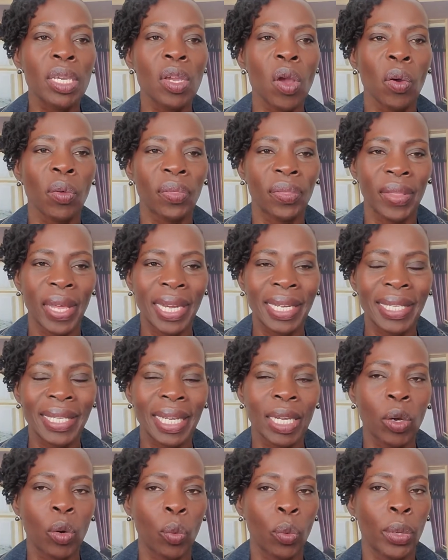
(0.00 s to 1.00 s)

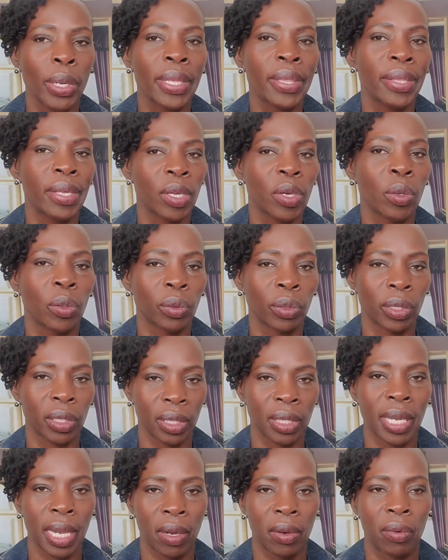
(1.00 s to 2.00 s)
authentic with
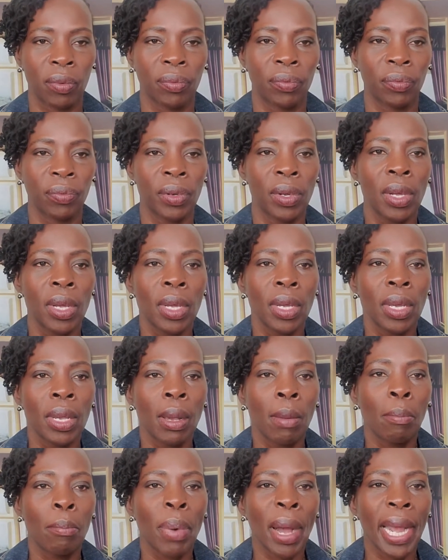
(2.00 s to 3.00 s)
yourself
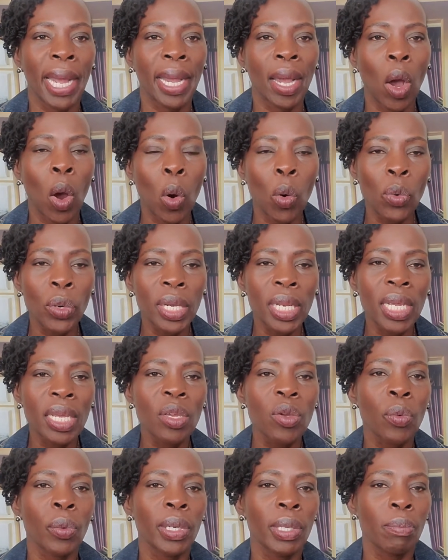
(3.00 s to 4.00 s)
by owning
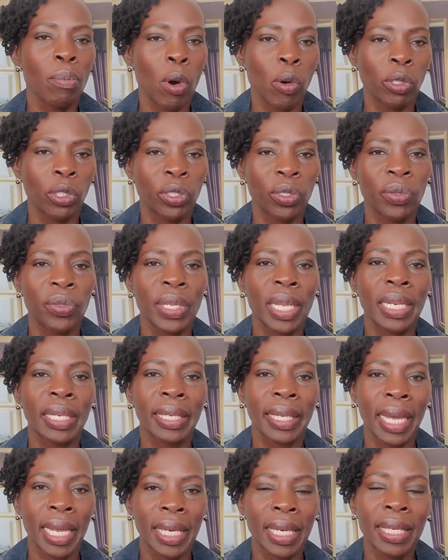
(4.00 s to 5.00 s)
your emotions and
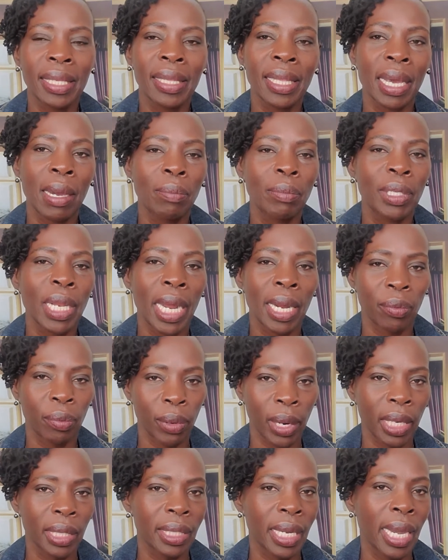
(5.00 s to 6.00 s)
letting them
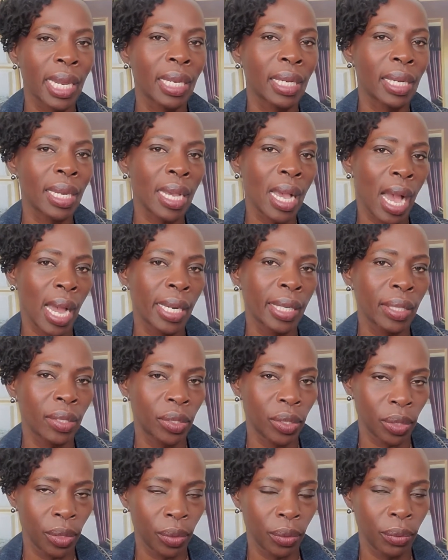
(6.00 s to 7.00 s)
direct and guide
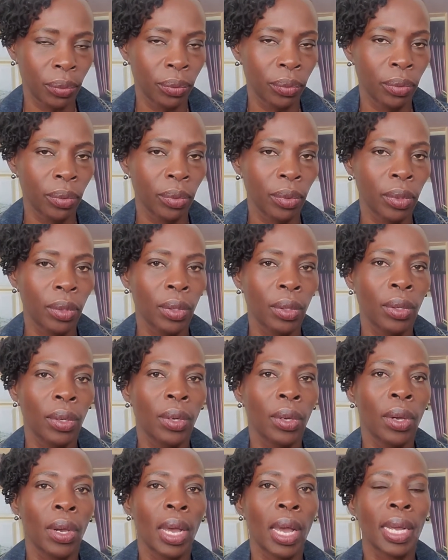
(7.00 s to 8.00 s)
you.
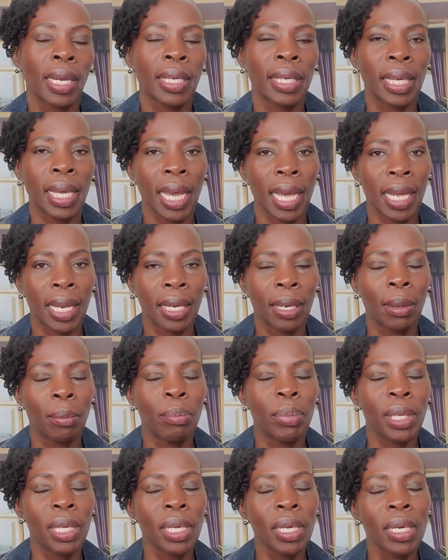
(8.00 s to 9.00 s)
Again,
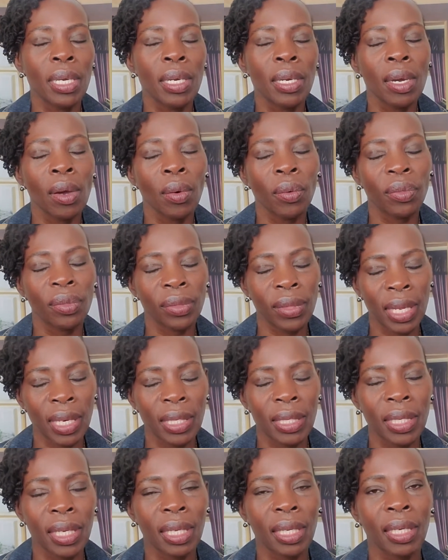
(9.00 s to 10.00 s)
being
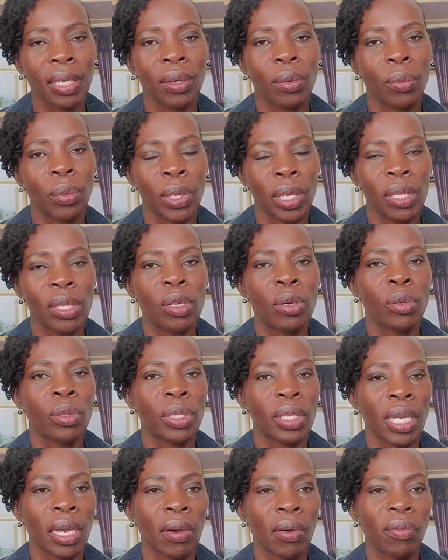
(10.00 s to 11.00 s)
authentic with
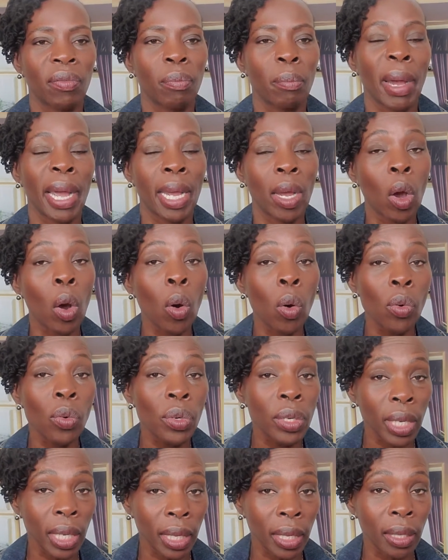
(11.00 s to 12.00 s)
yourself by
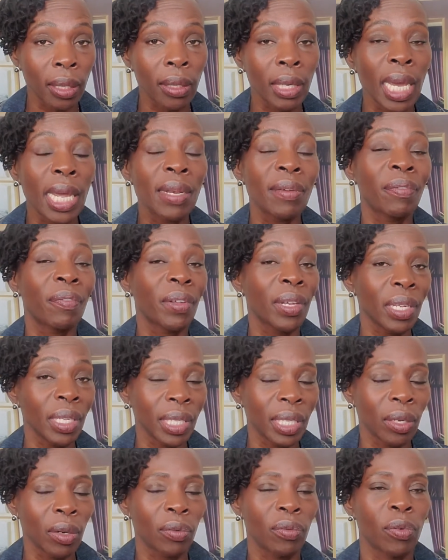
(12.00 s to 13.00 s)
owning and
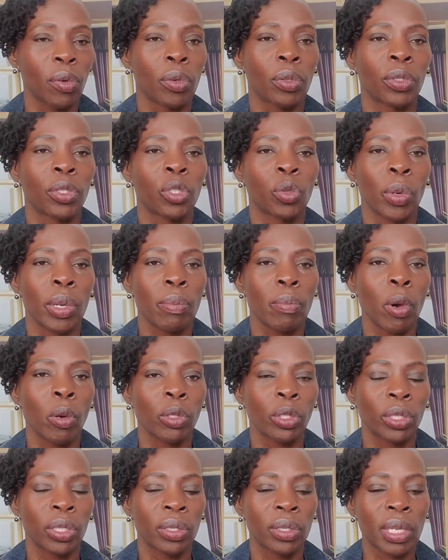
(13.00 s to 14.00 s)
feeling, of course, your
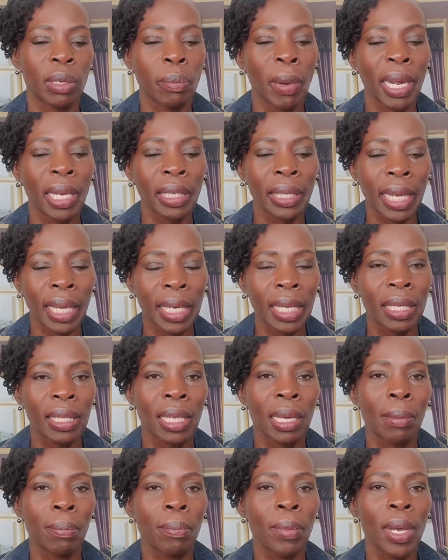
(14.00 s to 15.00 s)
emotions and by letting
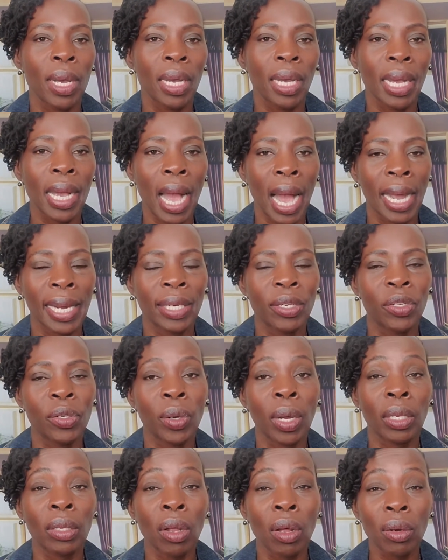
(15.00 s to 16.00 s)
them guide you. A
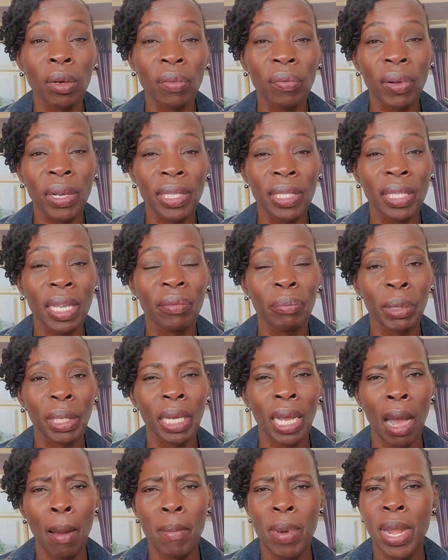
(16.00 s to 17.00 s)
lot of us have
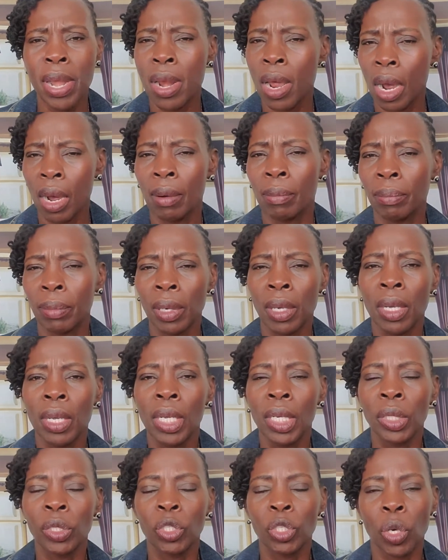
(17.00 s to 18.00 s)
become numb
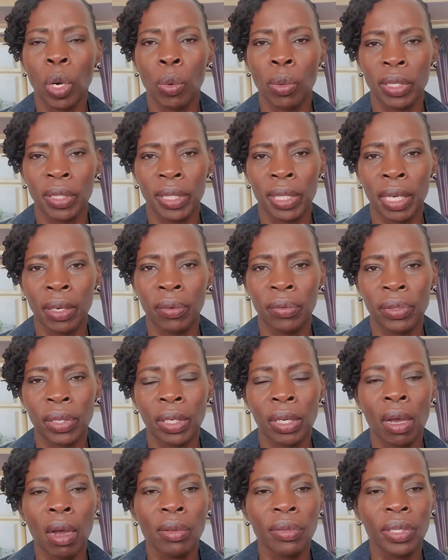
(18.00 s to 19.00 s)
to ourselves. And
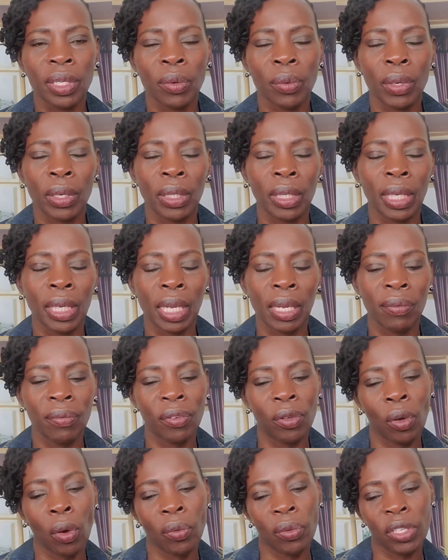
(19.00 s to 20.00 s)
consequently, if you,
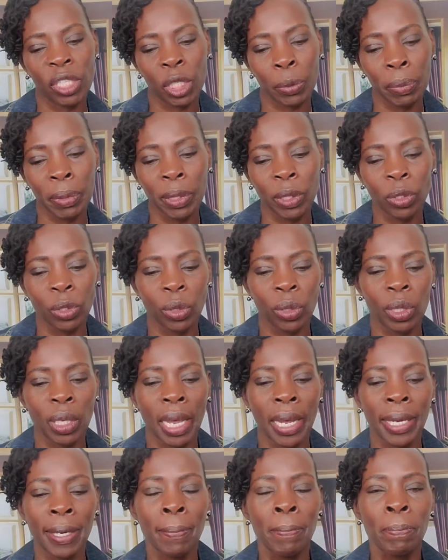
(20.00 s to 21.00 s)
on the spiritual
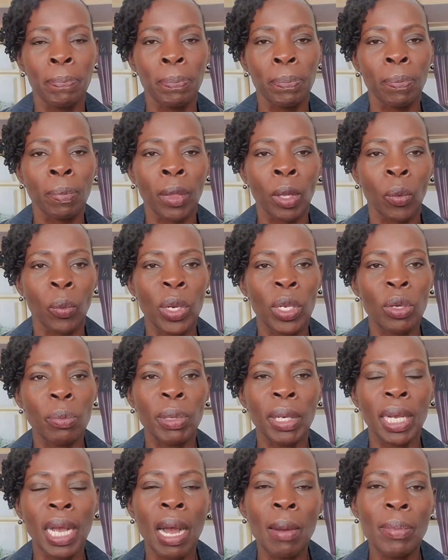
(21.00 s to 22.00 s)
side, when you
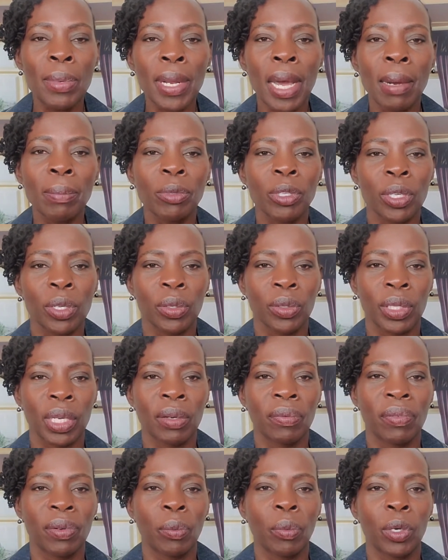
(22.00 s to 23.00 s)
become numb to
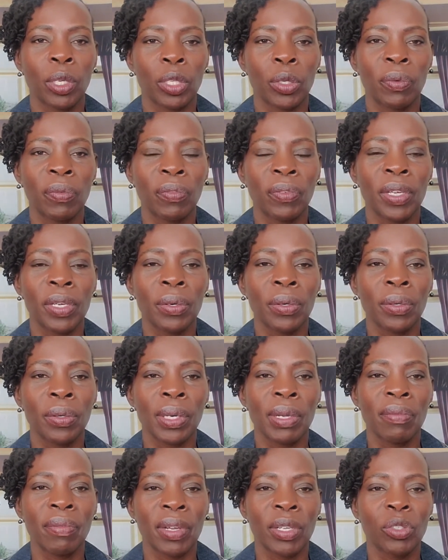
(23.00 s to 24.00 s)
yourself and what you feel,
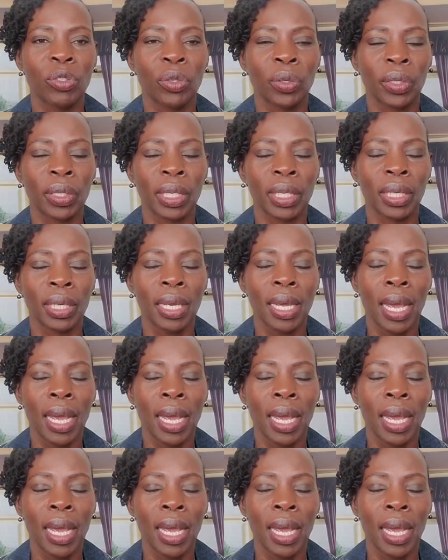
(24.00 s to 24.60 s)
eventually,